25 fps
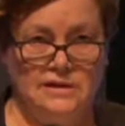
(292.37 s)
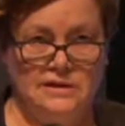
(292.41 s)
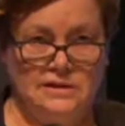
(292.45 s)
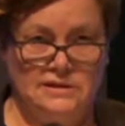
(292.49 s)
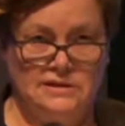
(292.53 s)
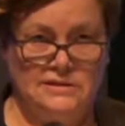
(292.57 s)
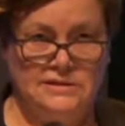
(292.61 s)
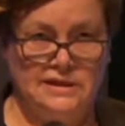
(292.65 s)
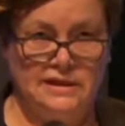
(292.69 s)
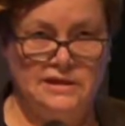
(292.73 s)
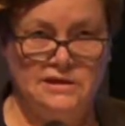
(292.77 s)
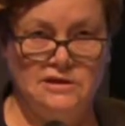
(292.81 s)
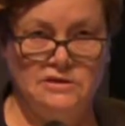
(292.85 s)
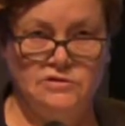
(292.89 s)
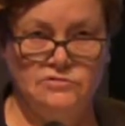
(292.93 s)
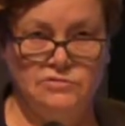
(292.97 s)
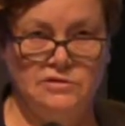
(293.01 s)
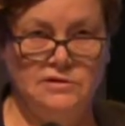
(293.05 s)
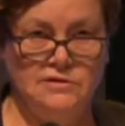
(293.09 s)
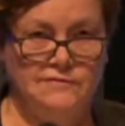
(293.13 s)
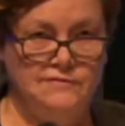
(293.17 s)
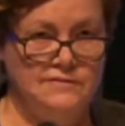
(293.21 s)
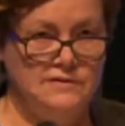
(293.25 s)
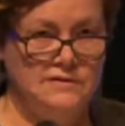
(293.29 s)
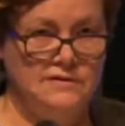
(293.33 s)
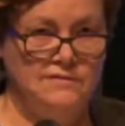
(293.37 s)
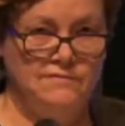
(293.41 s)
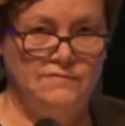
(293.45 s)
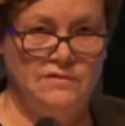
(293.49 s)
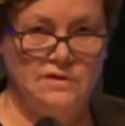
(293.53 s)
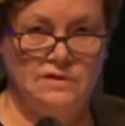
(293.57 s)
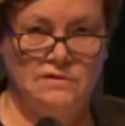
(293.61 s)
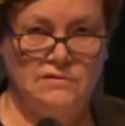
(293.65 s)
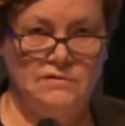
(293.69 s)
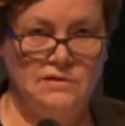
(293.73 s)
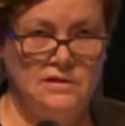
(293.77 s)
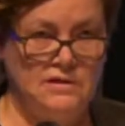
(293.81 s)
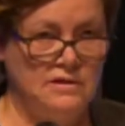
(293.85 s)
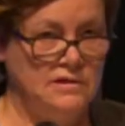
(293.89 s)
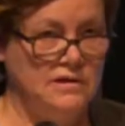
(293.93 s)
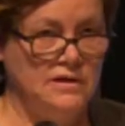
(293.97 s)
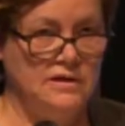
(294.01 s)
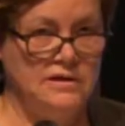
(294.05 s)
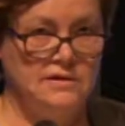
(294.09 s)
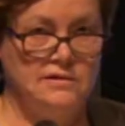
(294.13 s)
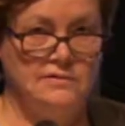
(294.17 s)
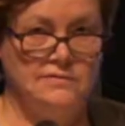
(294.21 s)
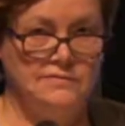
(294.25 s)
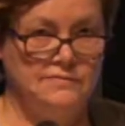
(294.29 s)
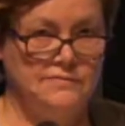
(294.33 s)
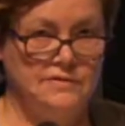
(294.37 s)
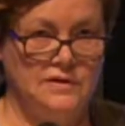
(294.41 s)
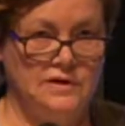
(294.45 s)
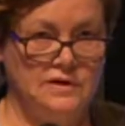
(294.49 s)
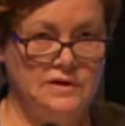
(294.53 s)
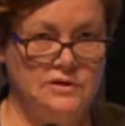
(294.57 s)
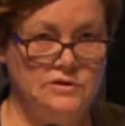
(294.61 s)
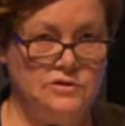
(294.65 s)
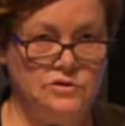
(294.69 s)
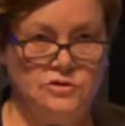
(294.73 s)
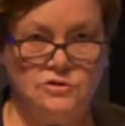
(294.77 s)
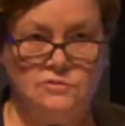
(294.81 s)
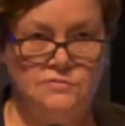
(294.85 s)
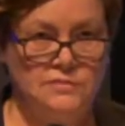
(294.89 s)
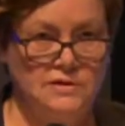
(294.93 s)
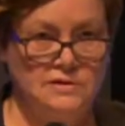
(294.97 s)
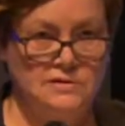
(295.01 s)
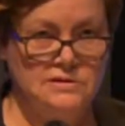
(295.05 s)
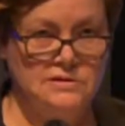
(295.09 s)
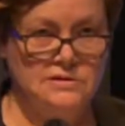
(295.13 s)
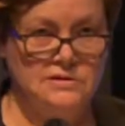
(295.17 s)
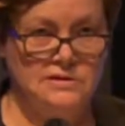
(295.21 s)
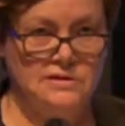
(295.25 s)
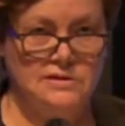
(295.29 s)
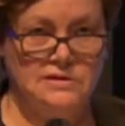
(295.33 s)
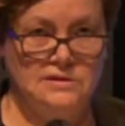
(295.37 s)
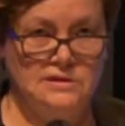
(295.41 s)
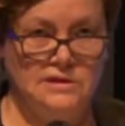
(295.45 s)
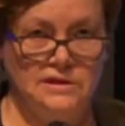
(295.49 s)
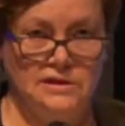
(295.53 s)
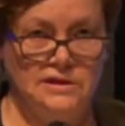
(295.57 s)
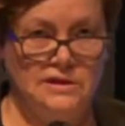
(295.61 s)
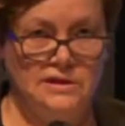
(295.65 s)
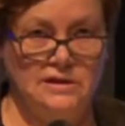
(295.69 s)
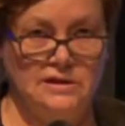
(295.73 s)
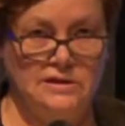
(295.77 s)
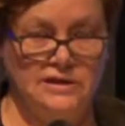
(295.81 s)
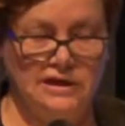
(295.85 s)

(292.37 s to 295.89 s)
set adrift in very kind of uh, dubious uh,